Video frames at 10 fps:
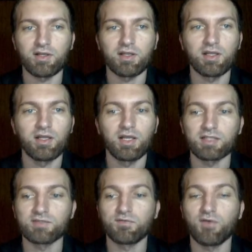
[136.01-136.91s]
And
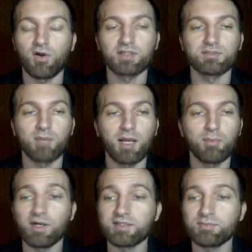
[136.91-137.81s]
as far as
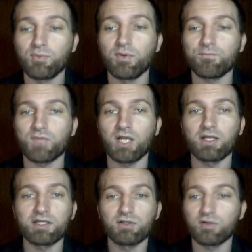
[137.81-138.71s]
my price point,
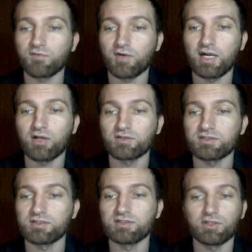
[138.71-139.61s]
I like to look for
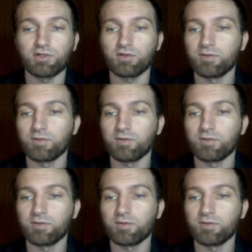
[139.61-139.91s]
houses,